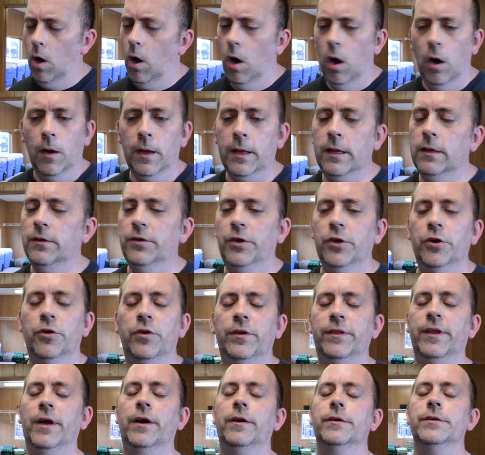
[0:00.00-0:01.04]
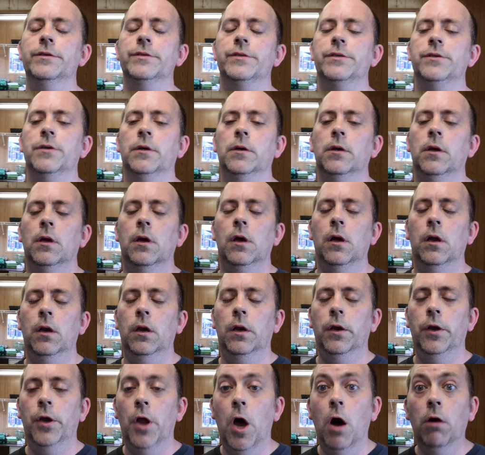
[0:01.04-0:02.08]
Oh, dude, there is
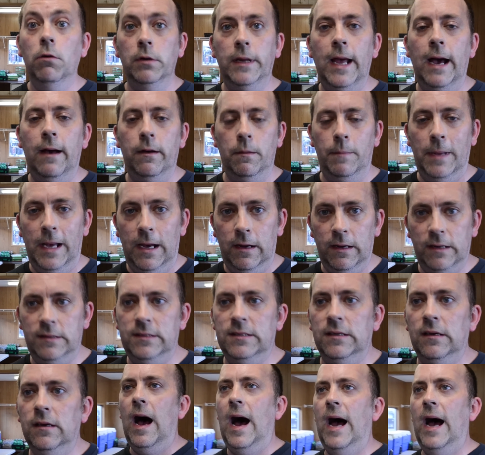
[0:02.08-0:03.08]
no doubt about it.